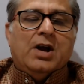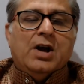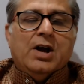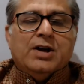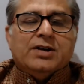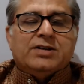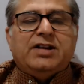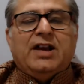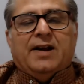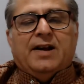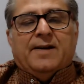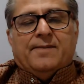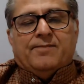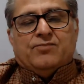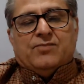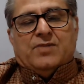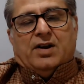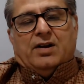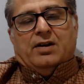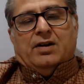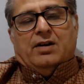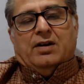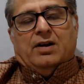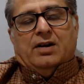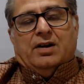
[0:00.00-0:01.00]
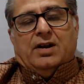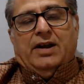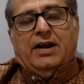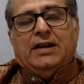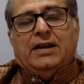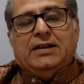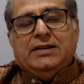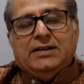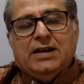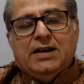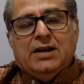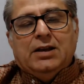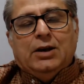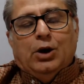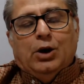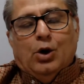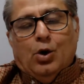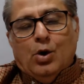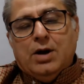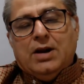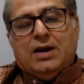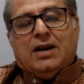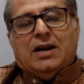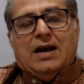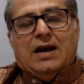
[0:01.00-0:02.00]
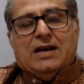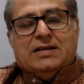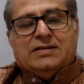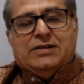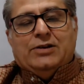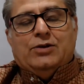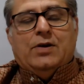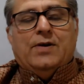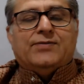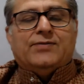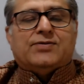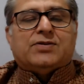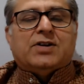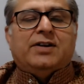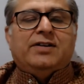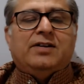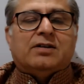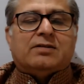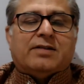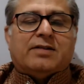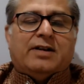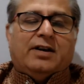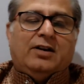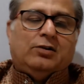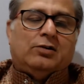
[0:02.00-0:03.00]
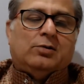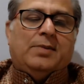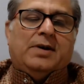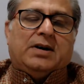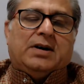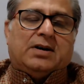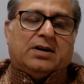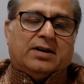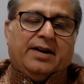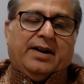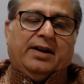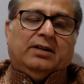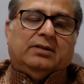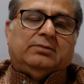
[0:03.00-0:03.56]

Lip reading: See, in the lower classes, you have studied trigonometry.